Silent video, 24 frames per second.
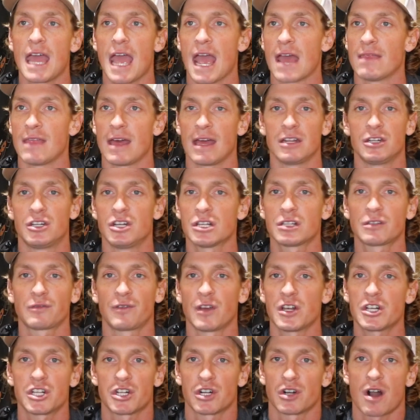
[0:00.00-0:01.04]
and then just
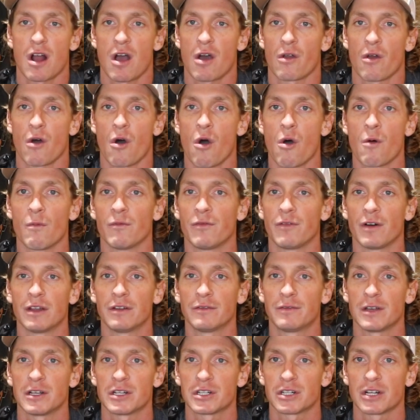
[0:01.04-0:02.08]
fishing around home, fun
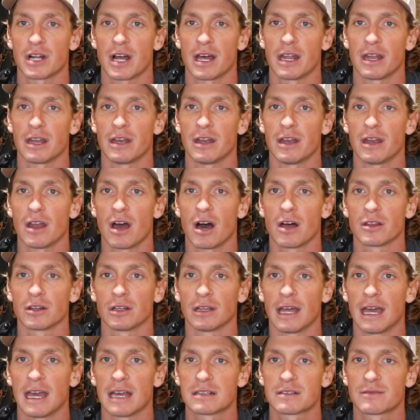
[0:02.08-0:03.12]
fishing on other
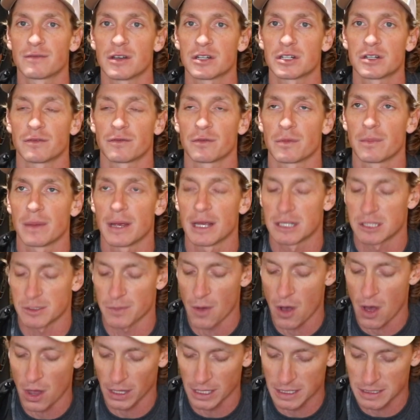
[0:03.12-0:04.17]
lakes, fishing for big
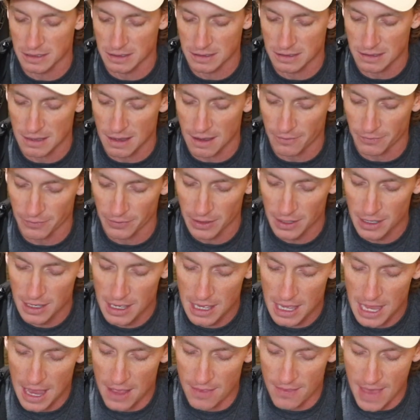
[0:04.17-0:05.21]
smallies and
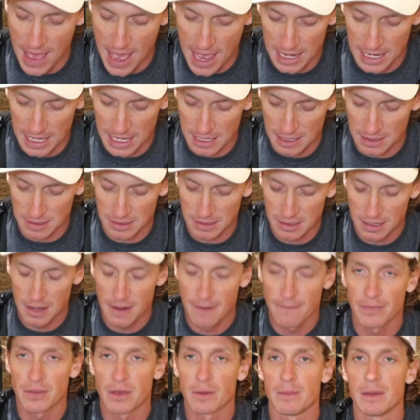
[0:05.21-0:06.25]
stuff. And that is
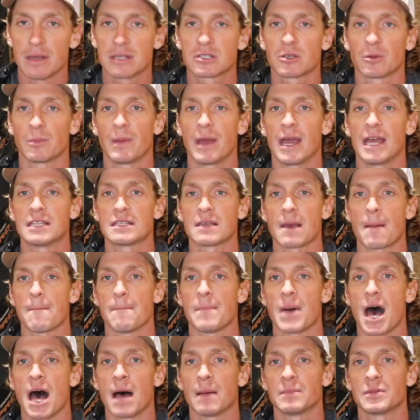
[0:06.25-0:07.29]
the Missile Baits
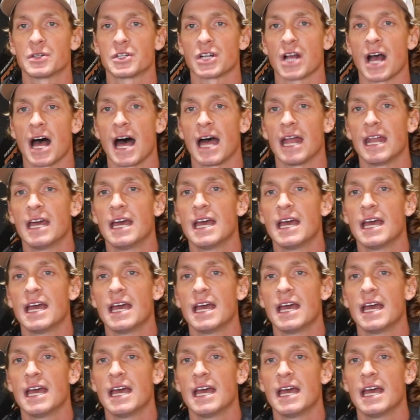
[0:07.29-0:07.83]
Bomb Shot.